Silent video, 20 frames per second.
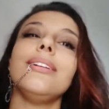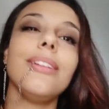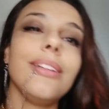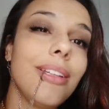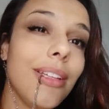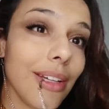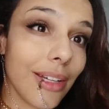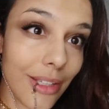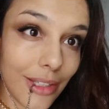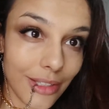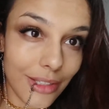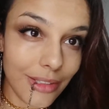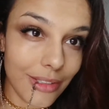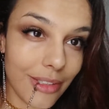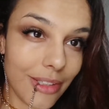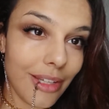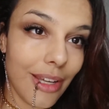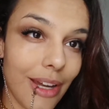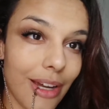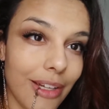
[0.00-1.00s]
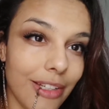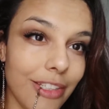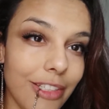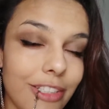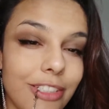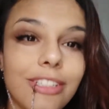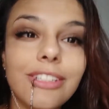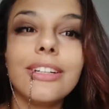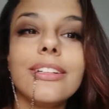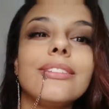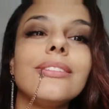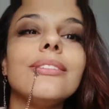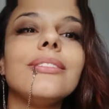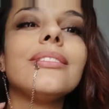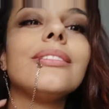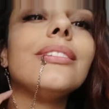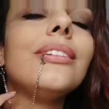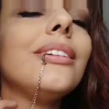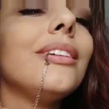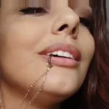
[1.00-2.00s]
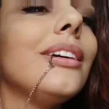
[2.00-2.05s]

We got the eyeshadow.